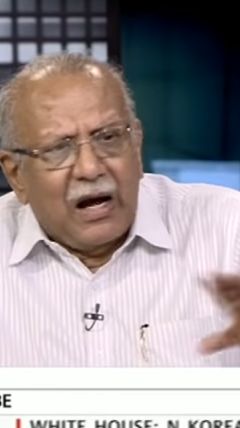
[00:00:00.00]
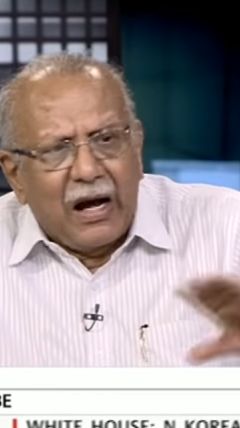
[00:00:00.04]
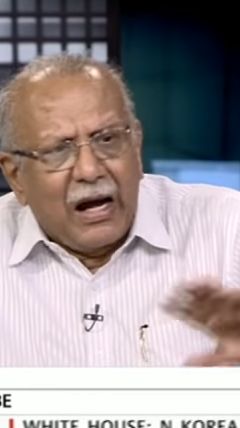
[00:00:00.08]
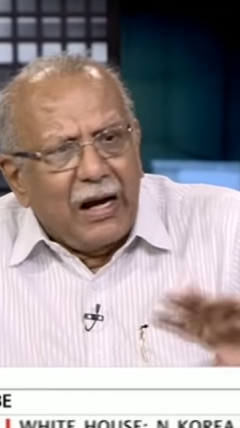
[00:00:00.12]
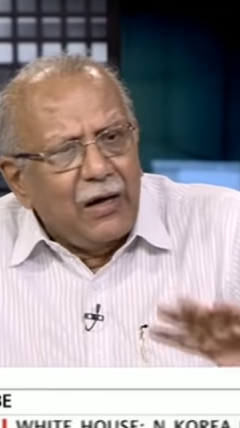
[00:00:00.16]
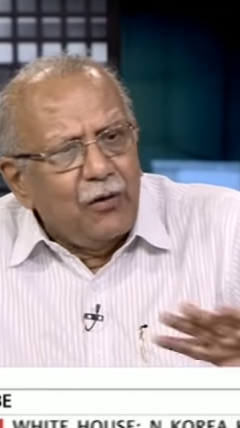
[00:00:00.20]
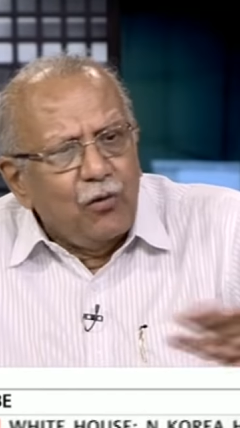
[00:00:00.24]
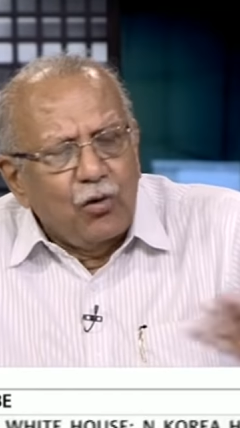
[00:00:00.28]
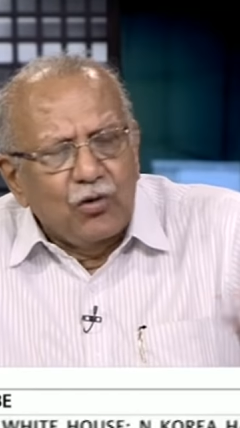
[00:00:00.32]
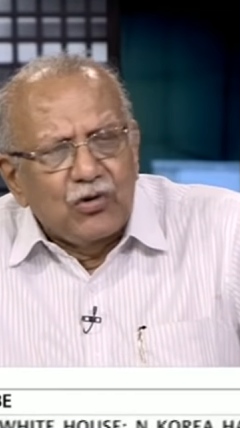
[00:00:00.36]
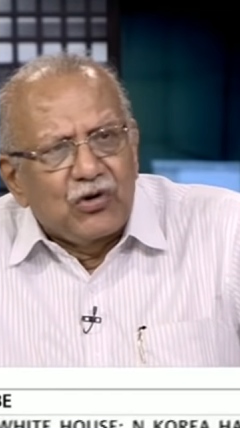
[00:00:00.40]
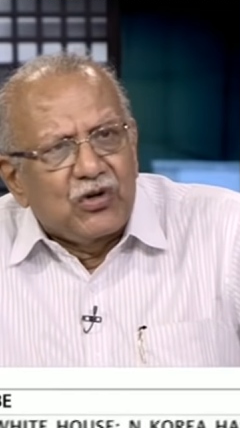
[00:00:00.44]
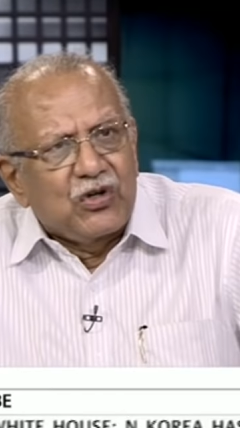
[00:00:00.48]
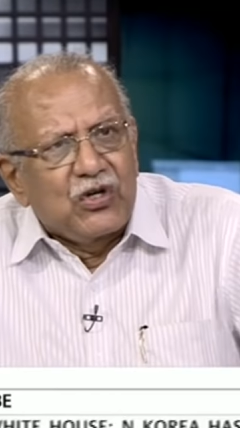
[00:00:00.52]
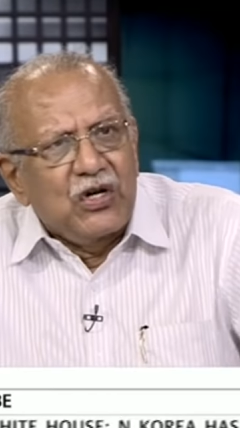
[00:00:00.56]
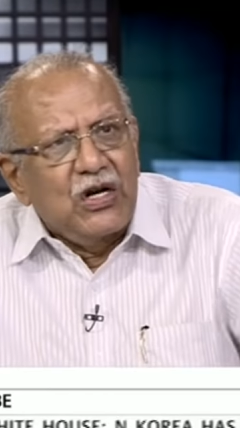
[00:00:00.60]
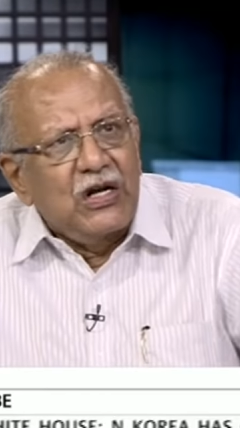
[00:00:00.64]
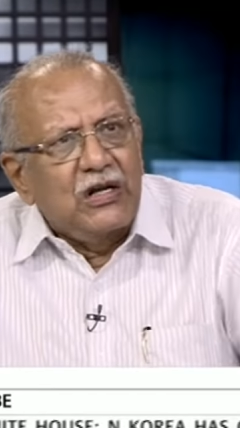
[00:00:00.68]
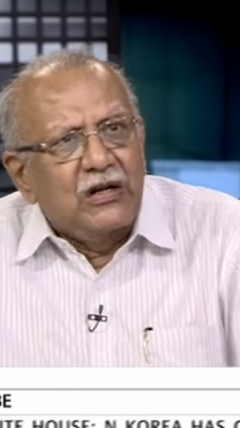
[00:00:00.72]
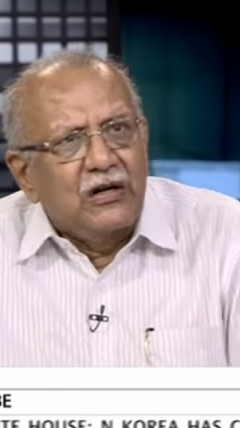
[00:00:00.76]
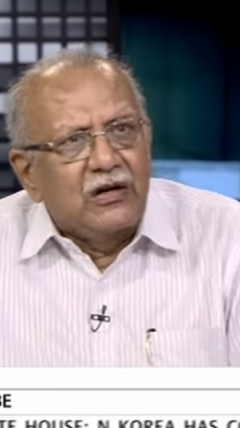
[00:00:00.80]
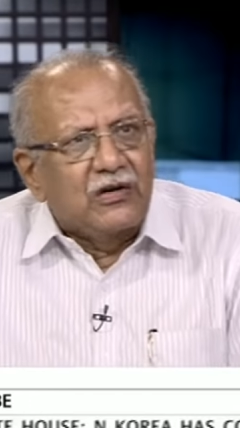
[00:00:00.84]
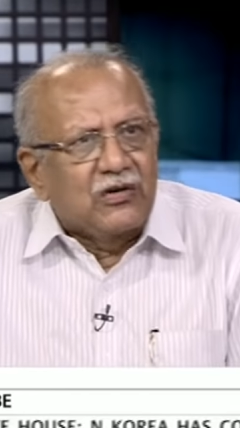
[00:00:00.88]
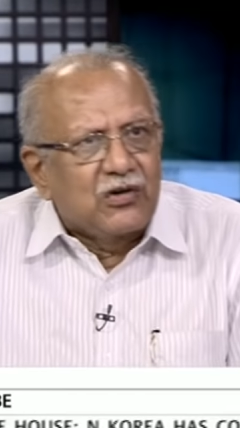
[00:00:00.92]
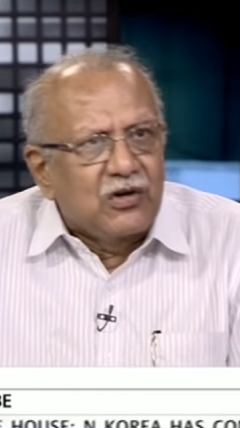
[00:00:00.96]
I don't
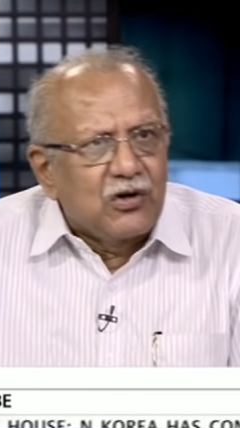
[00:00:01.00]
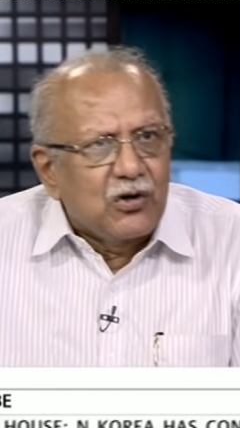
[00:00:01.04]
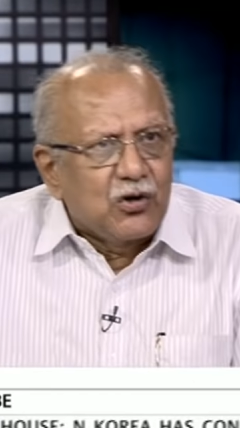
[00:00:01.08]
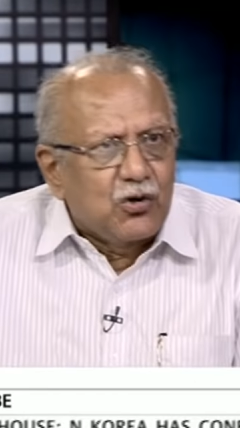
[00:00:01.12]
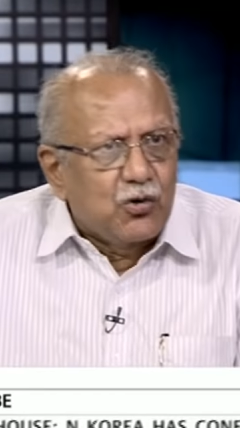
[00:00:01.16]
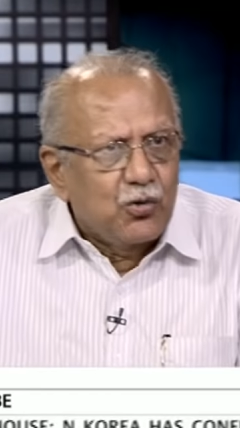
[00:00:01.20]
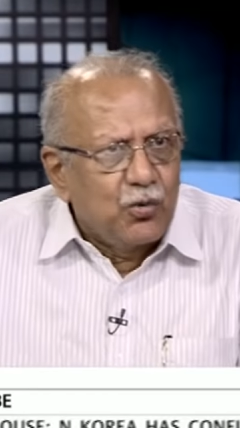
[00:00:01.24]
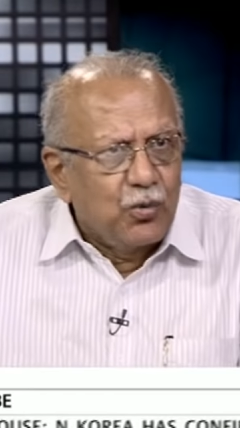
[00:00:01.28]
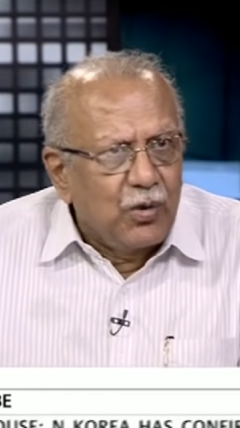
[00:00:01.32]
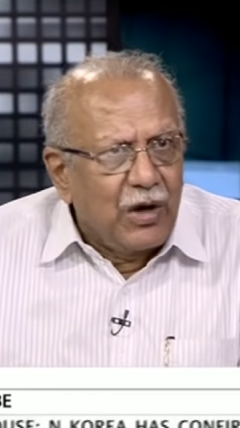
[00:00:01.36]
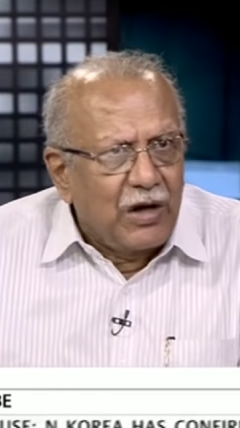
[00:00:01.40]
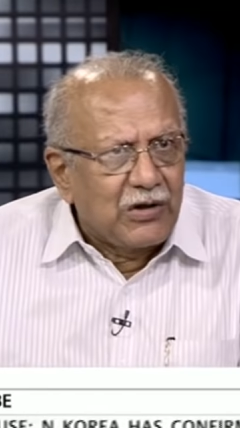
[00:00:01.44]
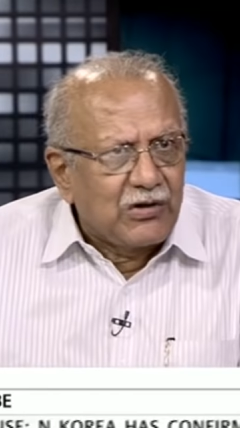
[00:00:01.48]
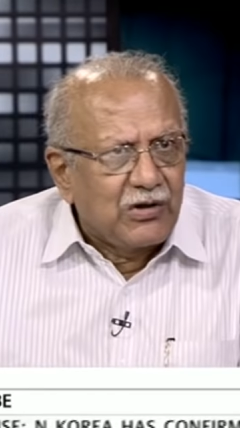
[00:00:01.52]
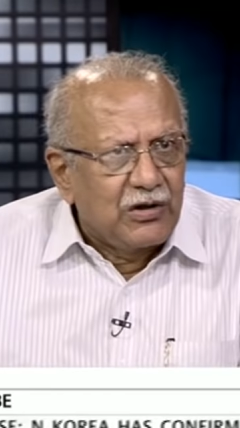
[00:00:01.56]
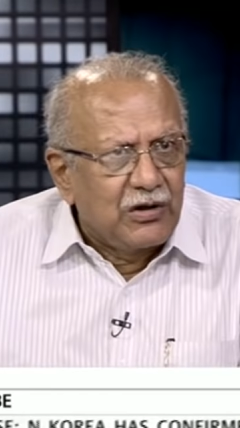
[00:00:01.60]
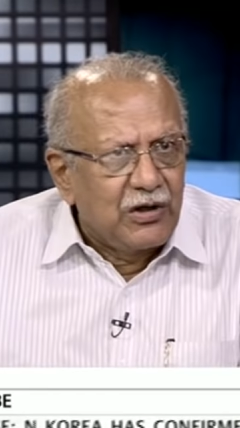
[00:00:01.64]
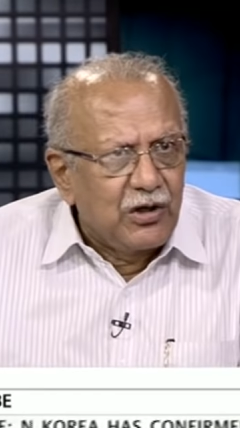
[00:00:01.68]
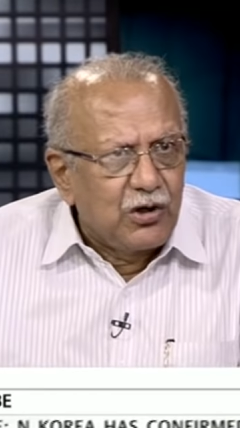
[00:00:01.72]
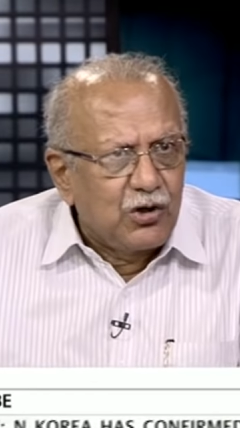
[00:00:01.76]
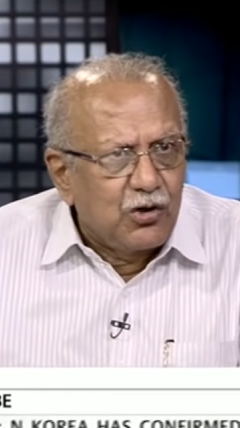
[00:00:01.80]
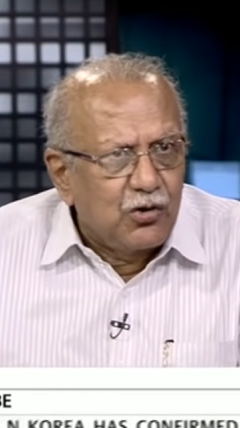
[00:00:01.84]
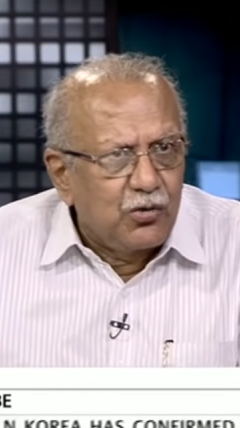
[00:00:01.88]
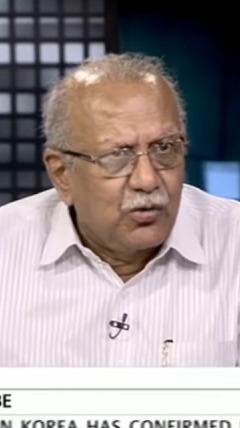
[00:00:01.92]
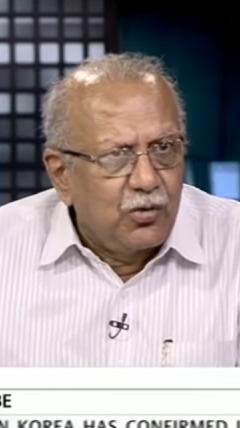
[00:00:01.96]
see this issue as
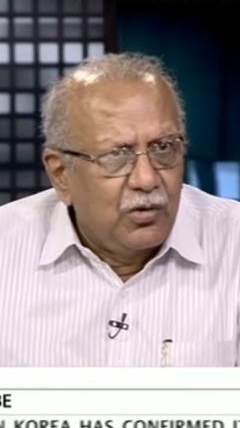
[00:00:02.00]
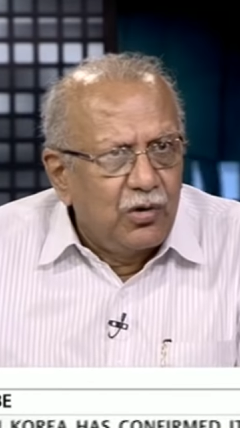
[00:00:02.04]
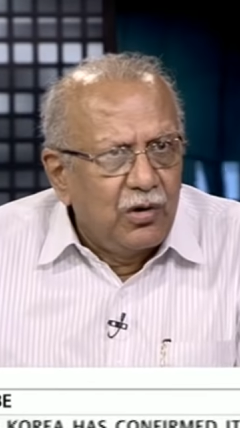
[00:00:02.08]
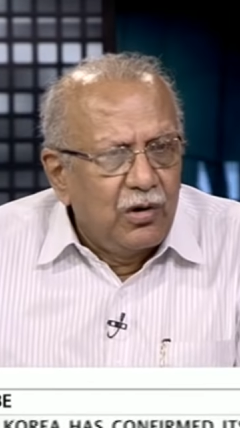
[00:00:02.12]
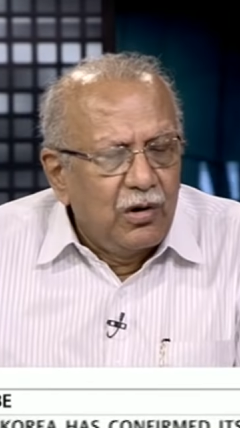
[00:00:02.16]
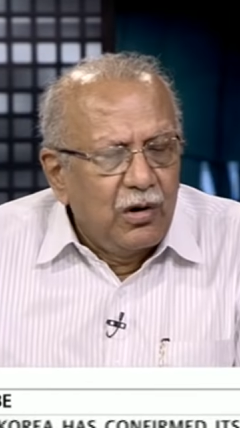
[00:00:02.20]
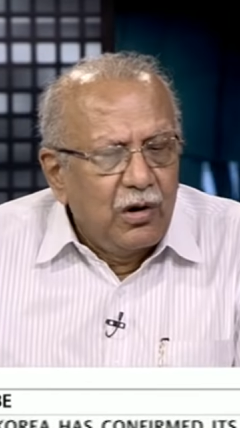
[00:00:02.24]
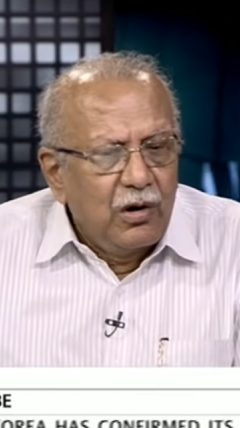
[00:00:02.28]
an issue.